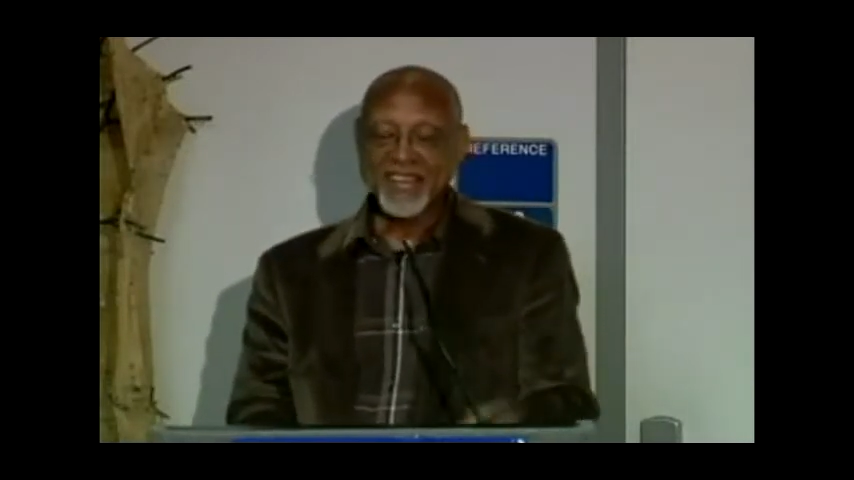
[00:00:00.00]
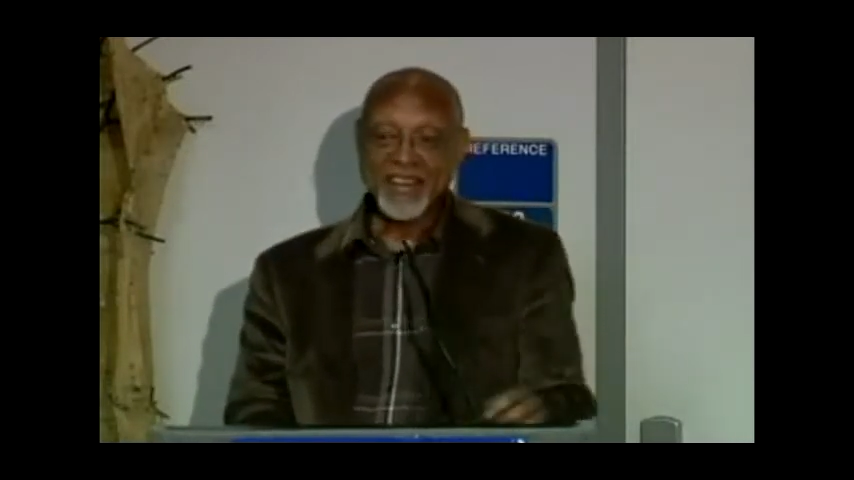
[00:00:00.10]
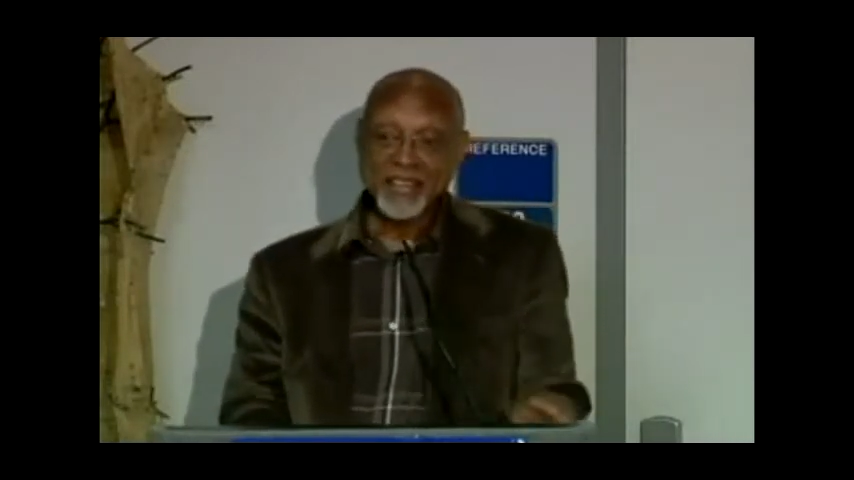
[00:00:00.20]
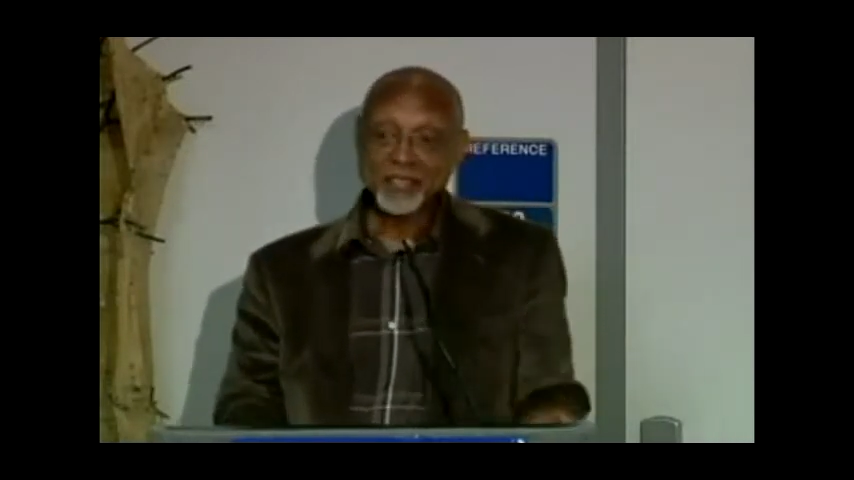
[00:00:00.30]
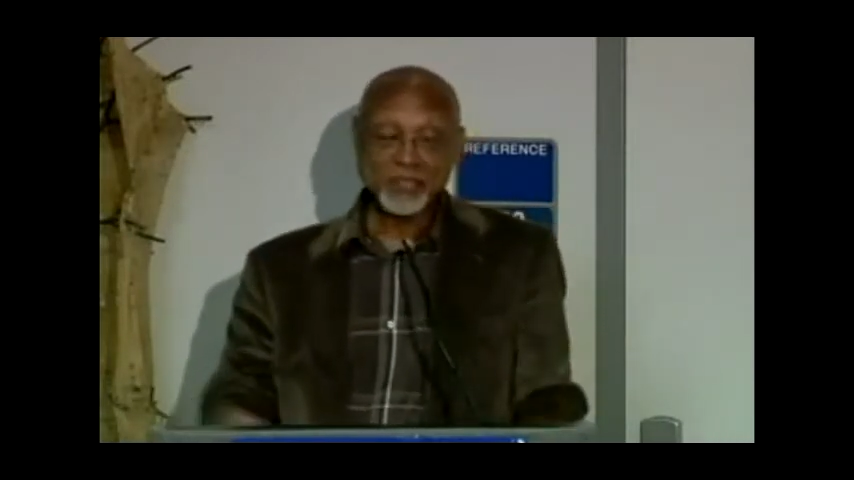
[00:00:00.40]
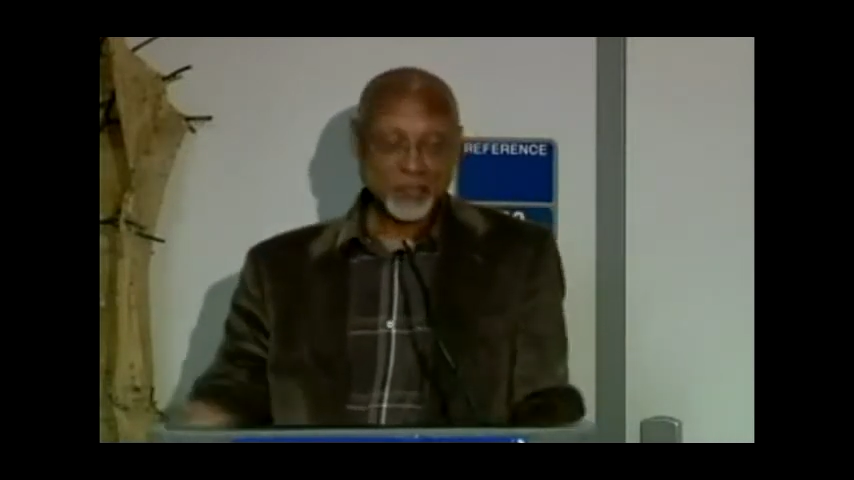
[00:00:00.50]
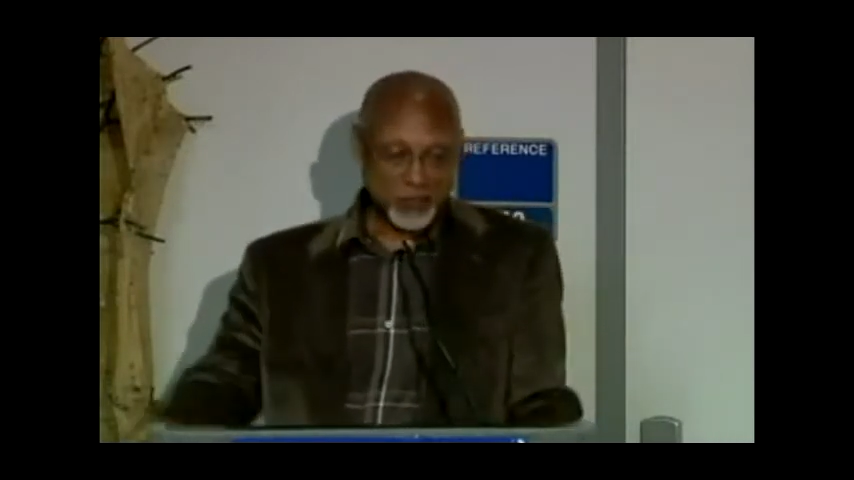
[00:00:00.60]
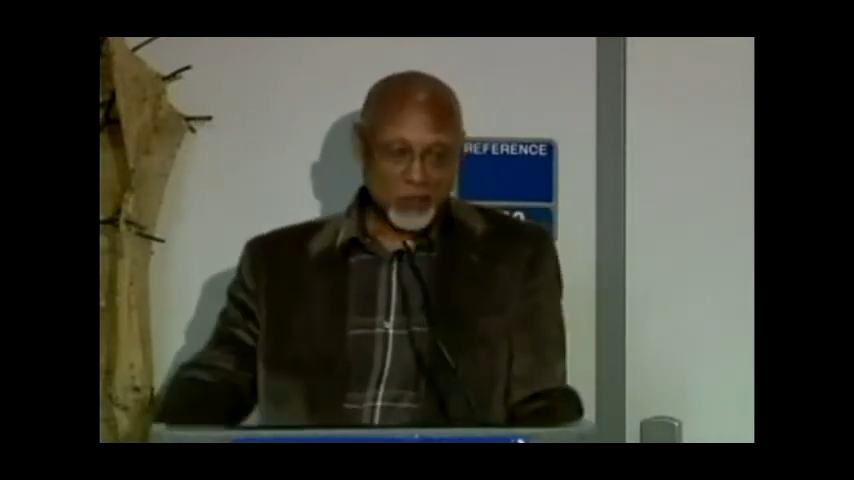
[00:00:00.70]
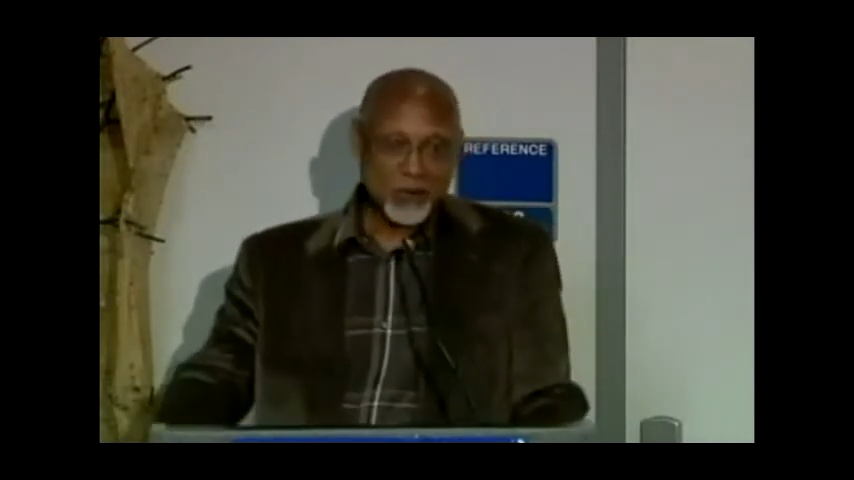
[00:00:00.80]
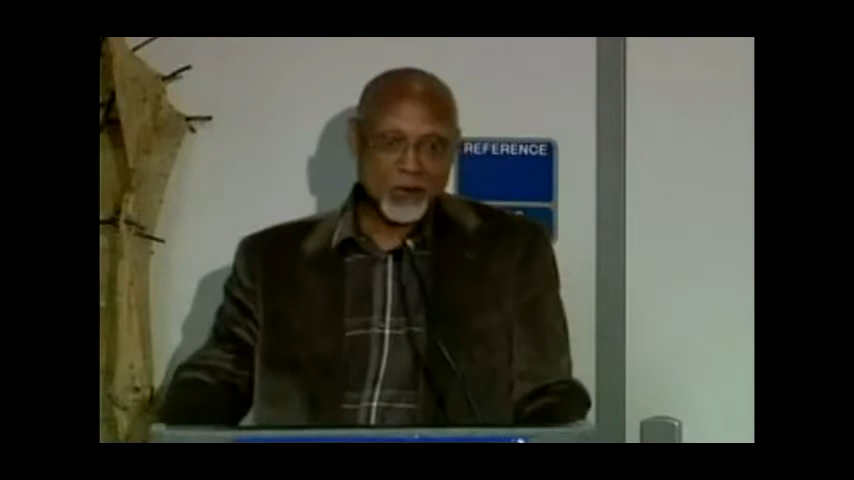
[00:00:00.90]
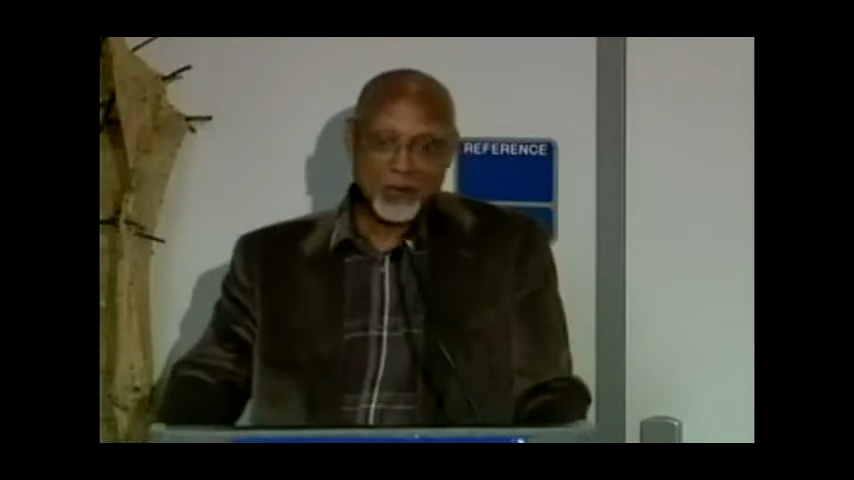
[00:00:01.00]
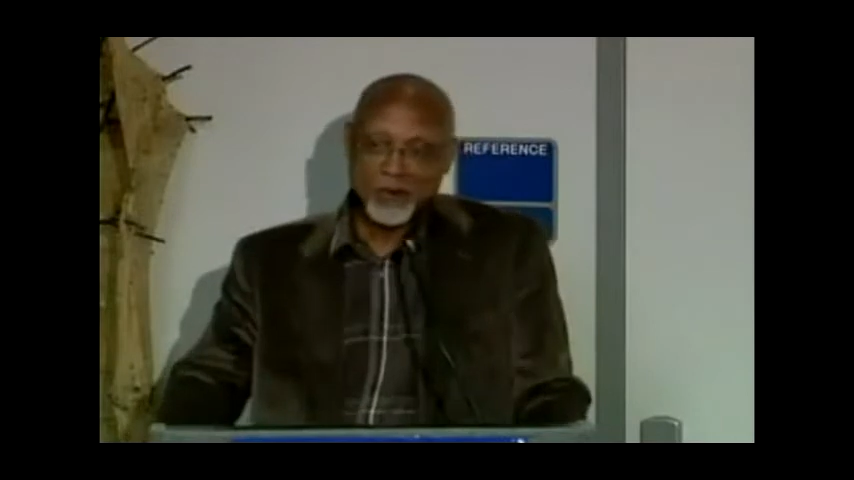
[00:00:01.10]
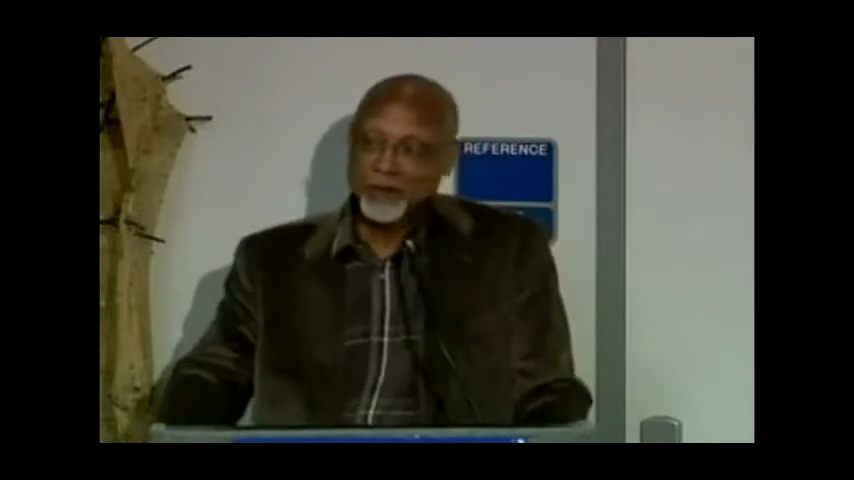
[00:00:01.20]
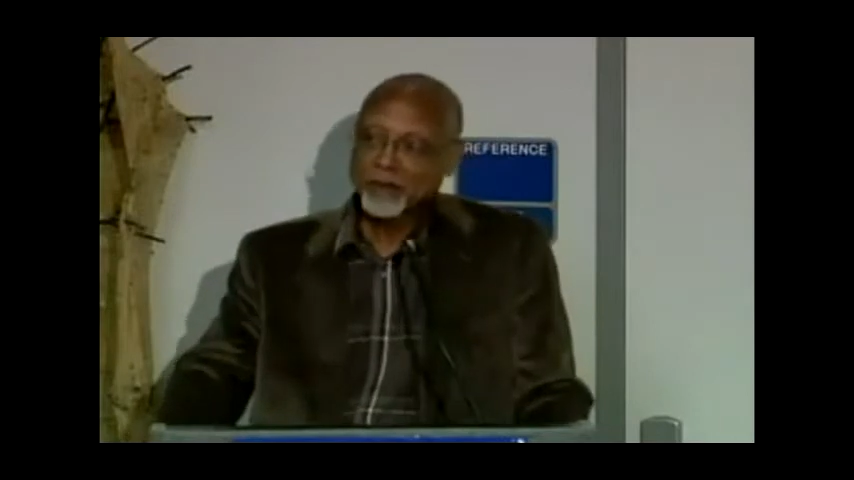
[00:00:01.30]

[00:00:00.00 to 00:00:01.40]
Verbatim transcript: and I shall so